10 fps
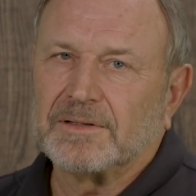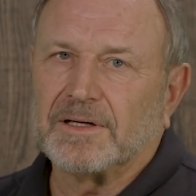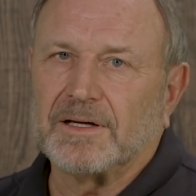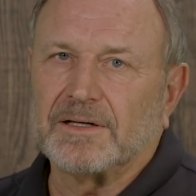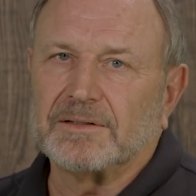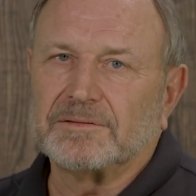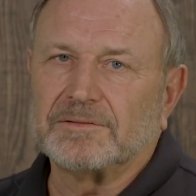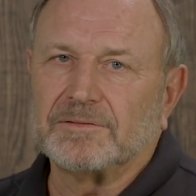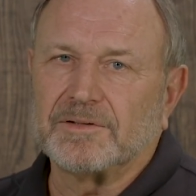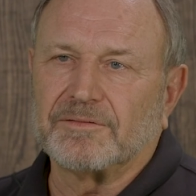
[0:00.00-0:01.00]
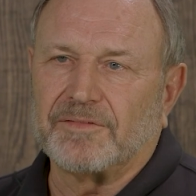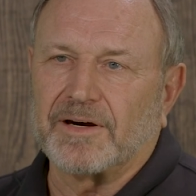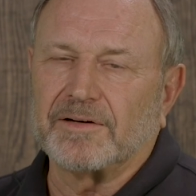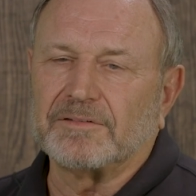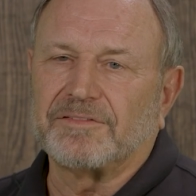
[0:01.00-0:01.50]
with
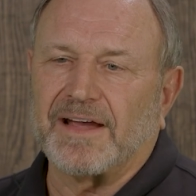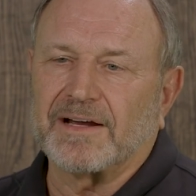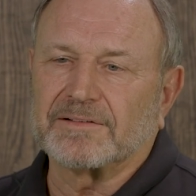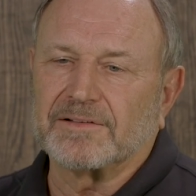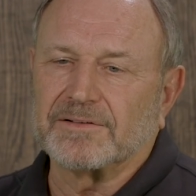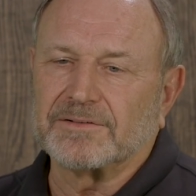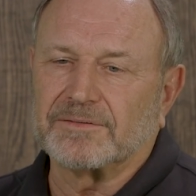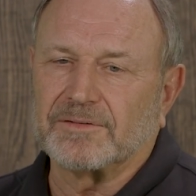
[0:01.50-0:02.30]
varying factors,